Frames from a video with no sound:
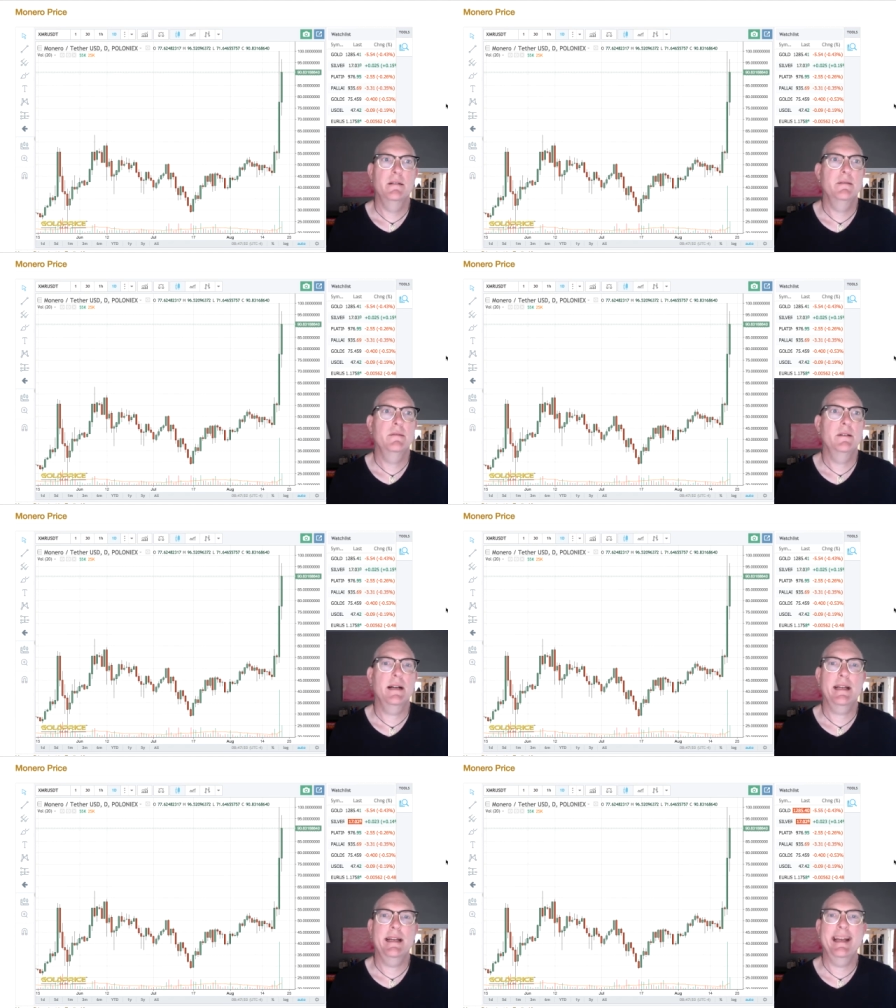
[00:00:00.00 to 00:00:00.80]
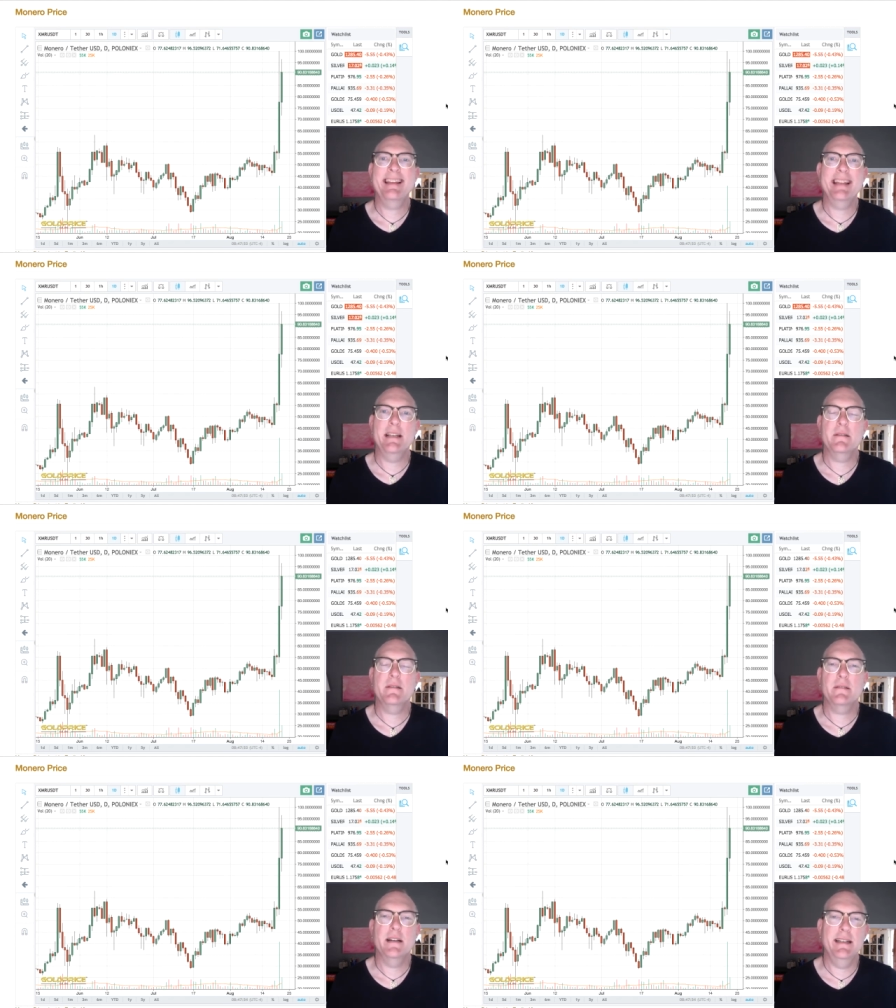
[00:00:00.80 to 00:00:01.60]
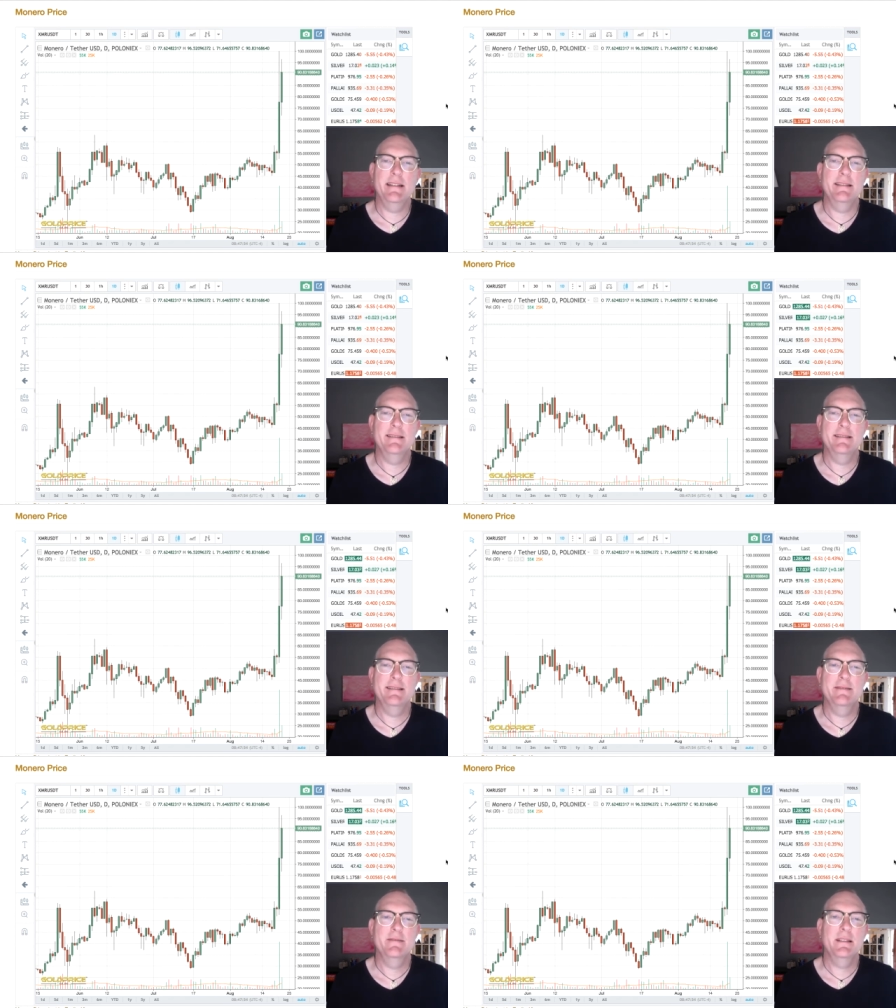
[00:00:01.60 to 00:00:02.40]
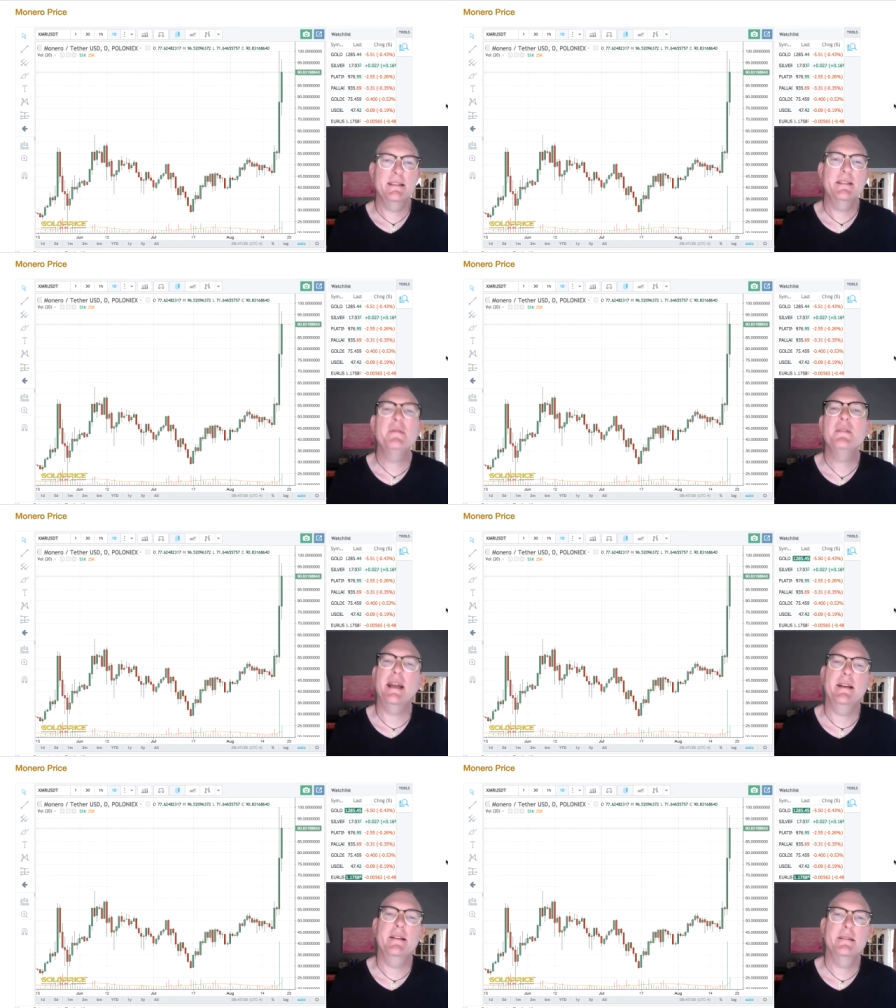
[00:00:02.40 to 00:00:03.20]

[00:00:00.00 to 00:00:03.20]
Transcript: where I can get this, right? Well, it's too late.